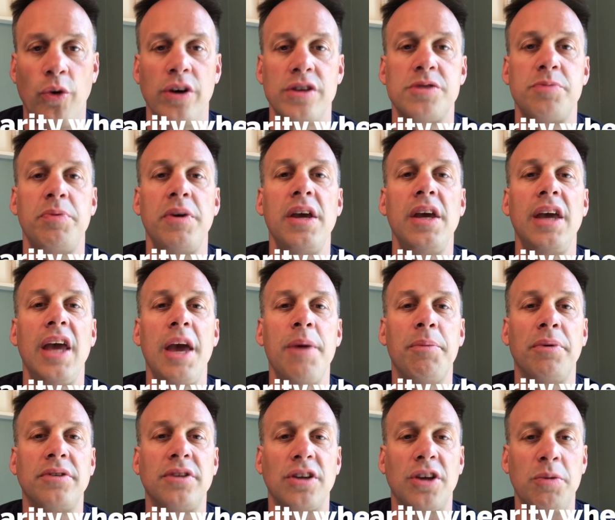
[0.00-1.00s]
being
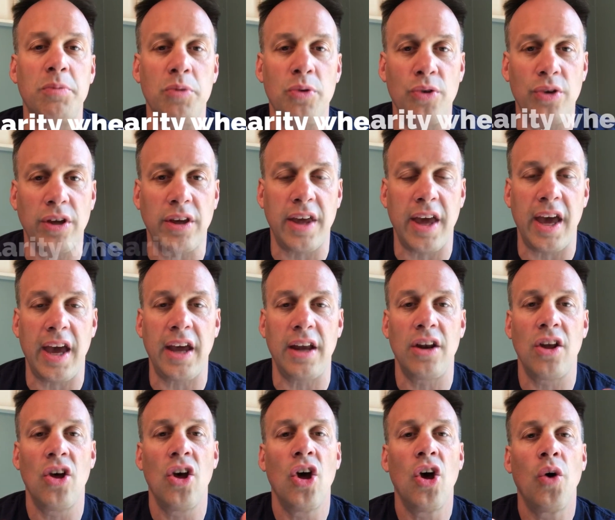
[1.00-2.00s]
able to communicate
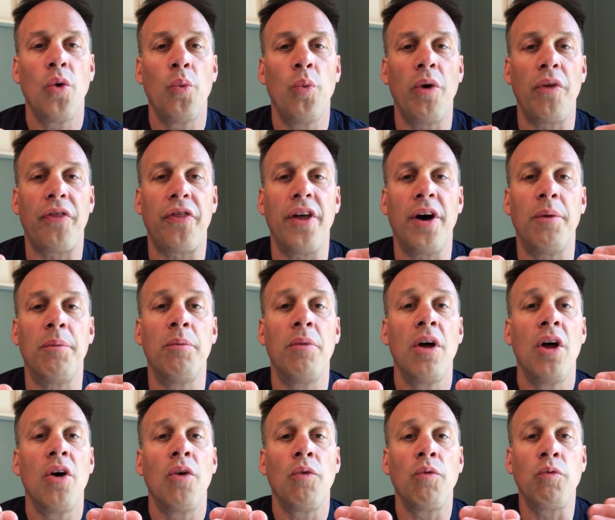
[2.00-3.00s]
with them
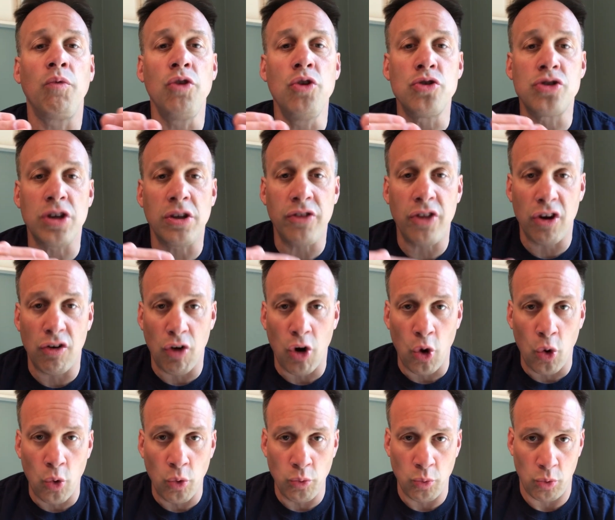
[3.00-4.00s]
using their
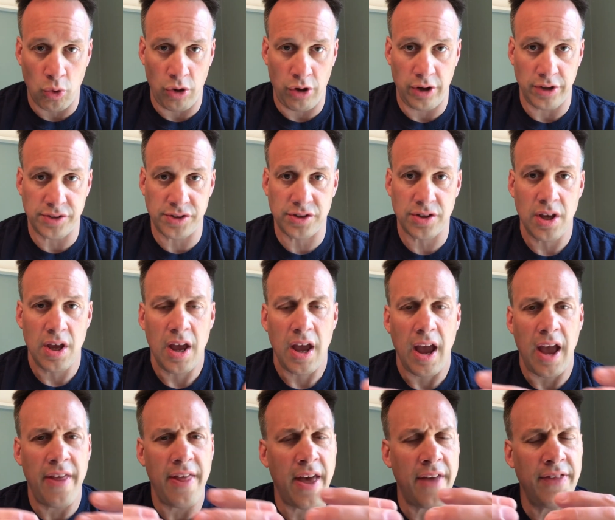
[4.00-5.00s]
own words.
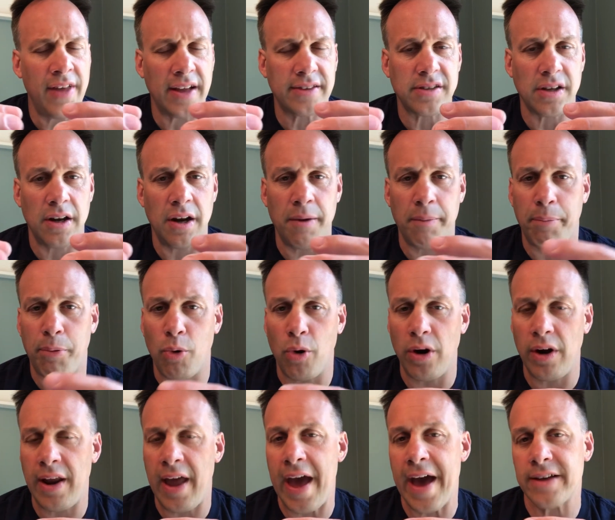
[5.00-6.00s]
And that's an
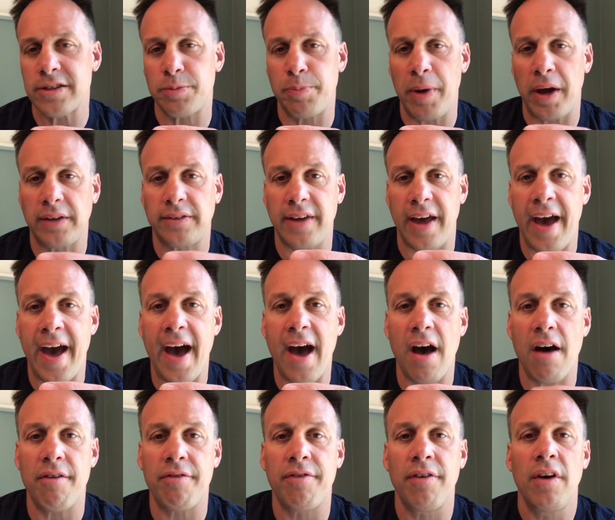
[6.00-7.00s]
important aspect to
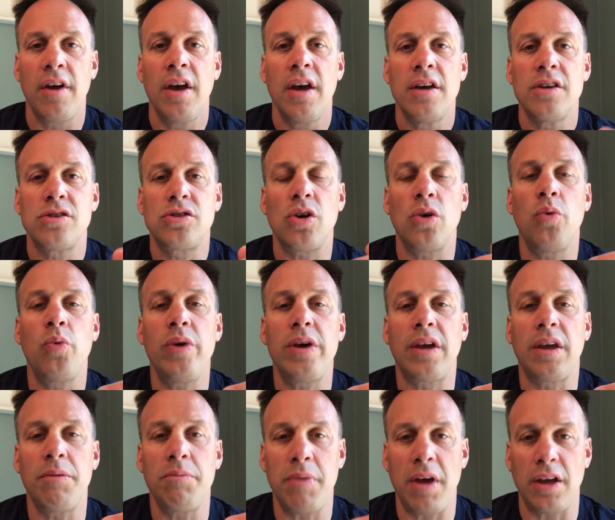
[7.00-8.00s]
have, so we
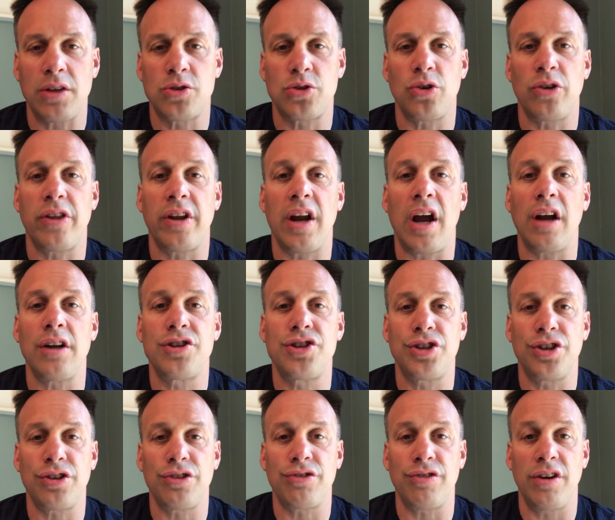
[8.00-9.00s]
can make sure that our
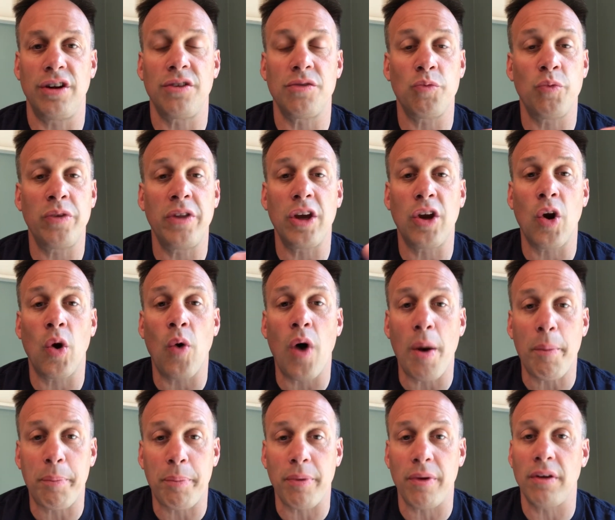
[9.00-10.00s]
children, when they grow
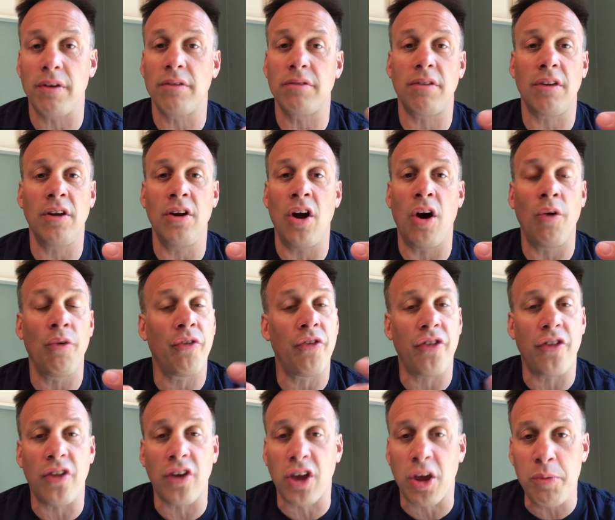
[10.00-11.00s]
up,
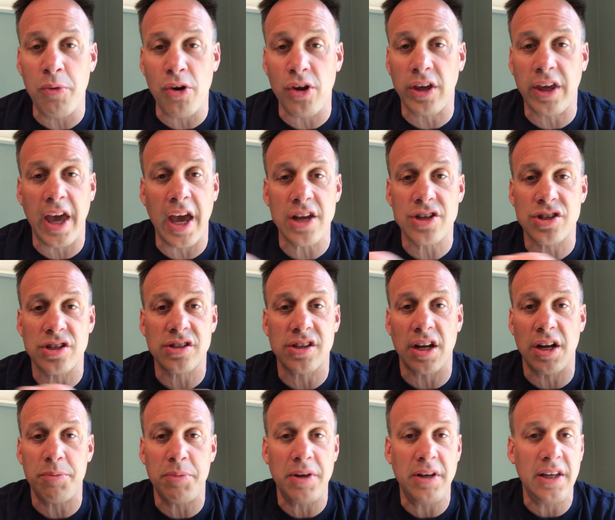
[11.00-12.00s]
the communication is
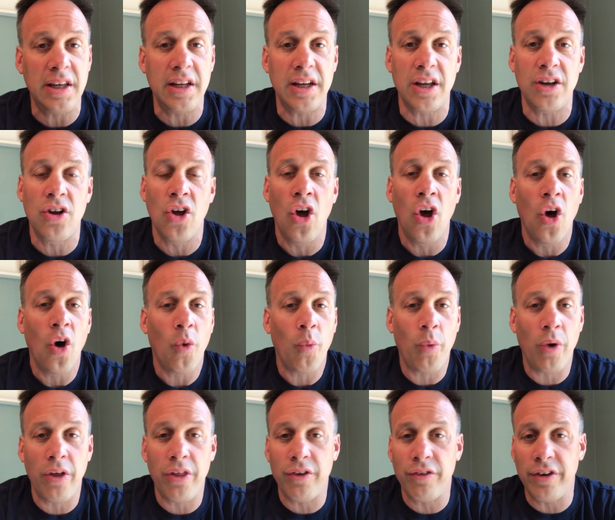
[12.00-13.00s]
going to be needed,
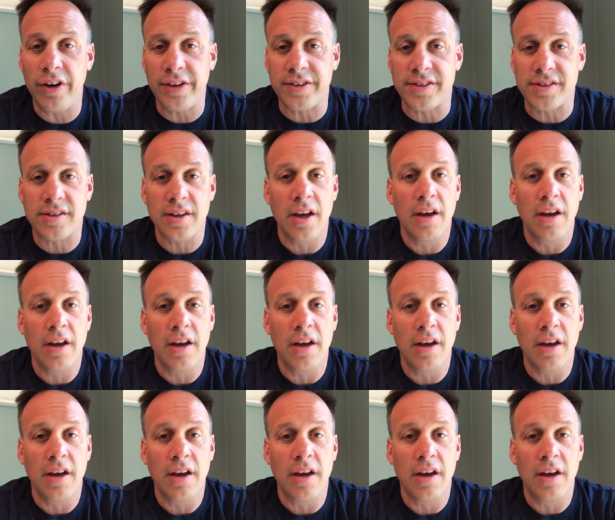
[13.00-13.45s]
whether it's,